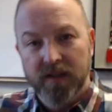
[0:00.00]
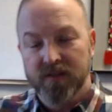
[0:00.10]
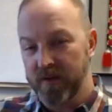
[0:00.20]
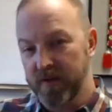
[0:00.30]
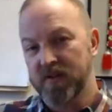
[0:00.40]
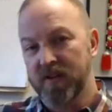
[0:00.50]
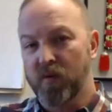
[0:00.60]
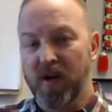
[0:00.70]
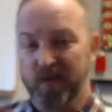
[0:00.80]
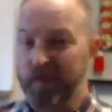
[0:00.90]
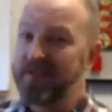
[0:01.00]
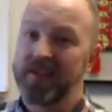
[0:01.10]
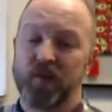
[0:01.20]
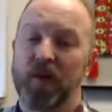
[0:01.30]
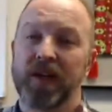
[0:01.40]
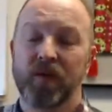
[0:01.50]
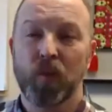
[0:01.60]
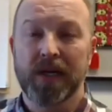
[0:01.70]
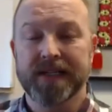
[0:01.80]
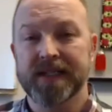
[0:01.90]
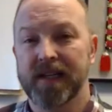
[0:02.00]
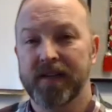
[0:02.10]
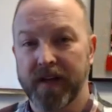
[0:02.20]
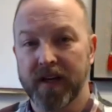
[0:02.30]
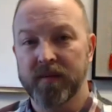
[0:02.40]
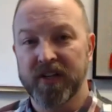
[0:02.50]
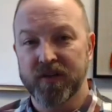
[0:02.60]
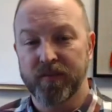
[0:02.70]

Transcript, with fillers: So I don't usually watch. But this one was uh, very much a